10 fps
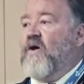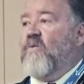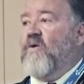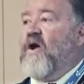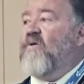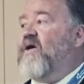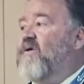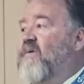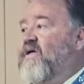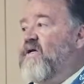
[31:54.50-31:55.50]
We're not
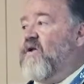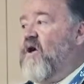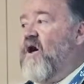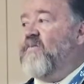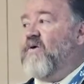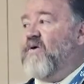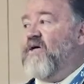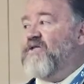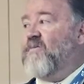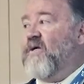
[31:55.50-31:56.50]
recommending a lot about
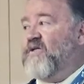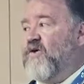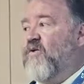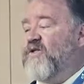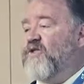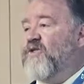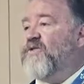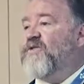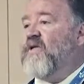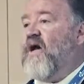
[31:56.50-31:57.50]
customizing
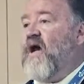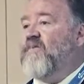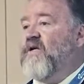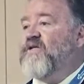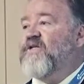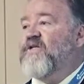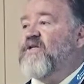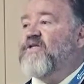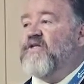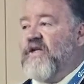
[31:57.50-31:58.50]
questions. I'm going to
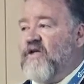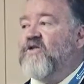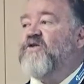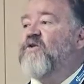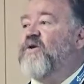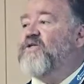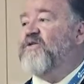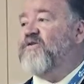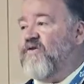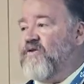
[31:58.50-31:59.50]
suggest take a look at the
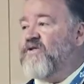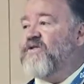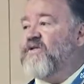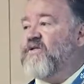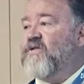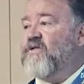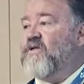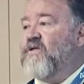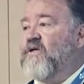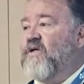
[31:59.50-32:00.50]
questions first
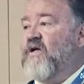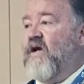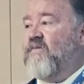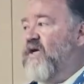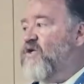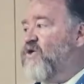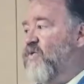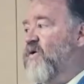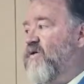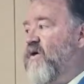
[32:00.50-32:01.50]
and make
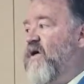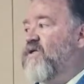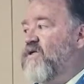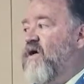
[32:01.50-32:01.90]
sure that